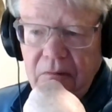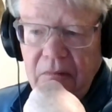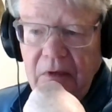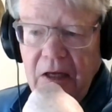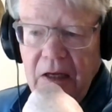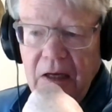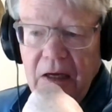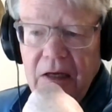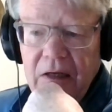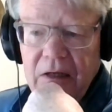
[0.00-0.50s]

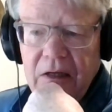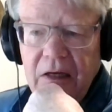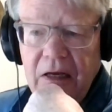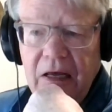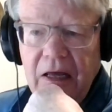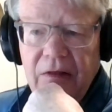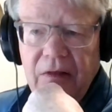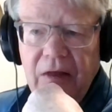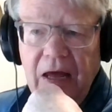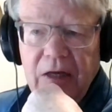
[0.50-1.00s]
And
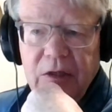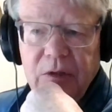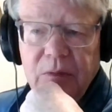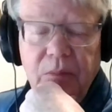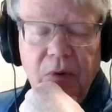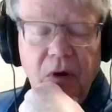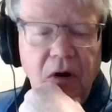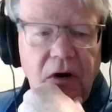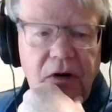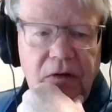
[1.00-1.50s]
that's
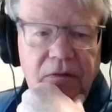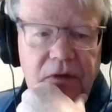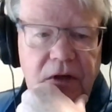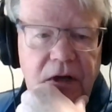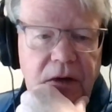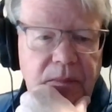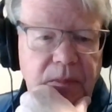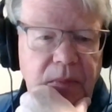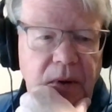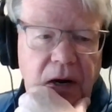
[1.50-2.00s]
part of the
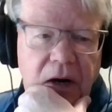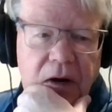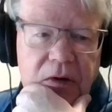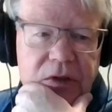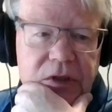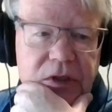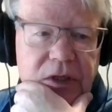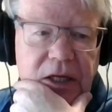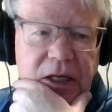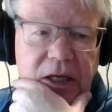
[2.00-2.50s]

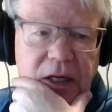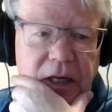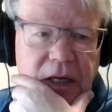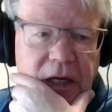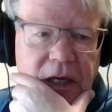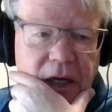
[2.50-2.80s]
hypocrisy,